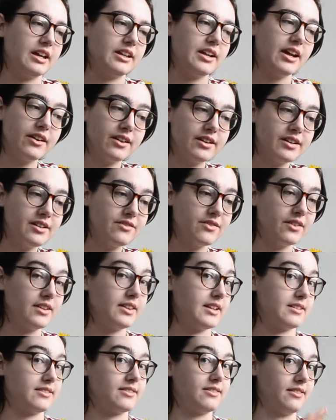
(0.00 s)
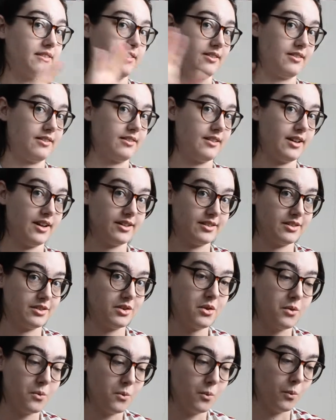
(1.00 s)
a narrative, and that's not
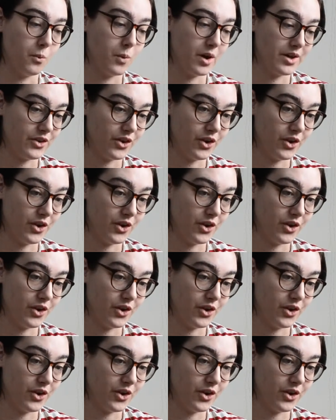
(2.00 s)
what